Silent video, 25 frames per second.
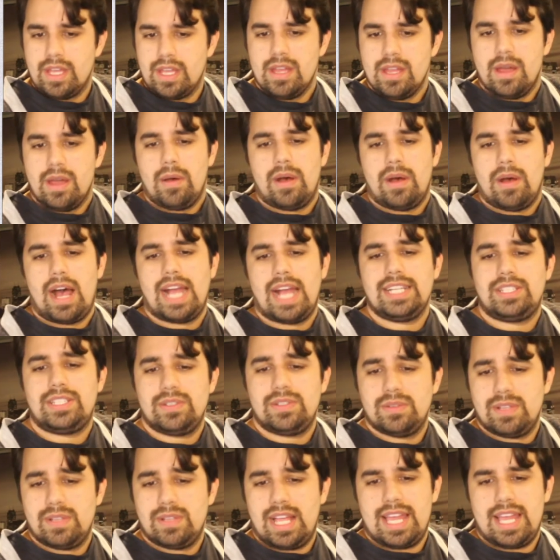I do
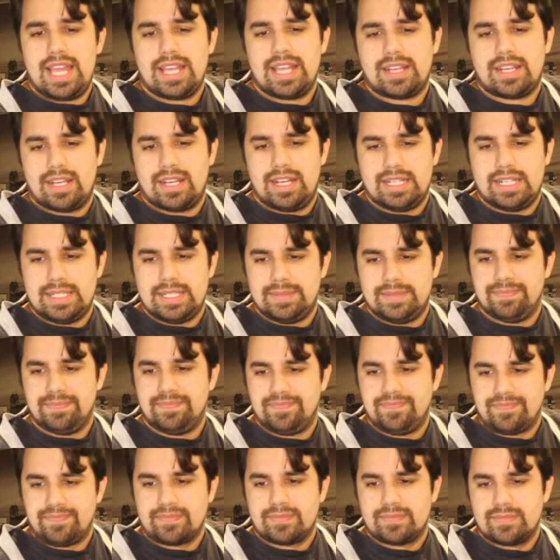like
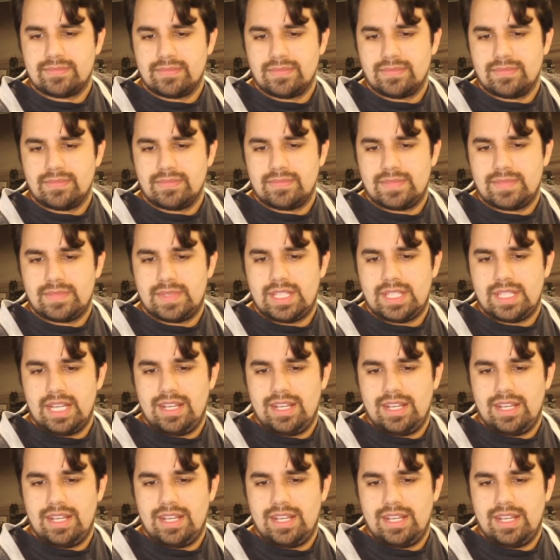the